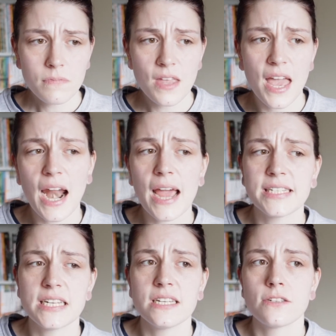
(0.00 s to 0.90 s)
And I
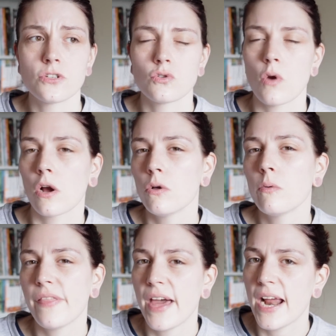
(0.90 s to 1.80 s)
didn't struggle
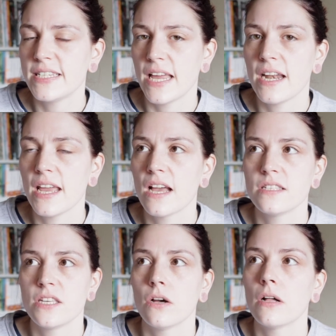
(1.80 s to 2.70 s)
with that identity
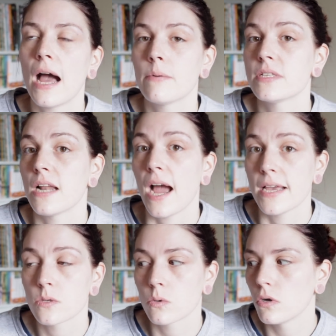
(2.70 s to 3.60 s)
until I was in high
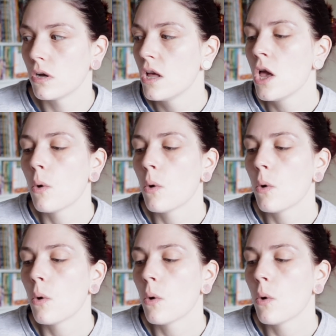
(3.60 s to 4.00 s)
school.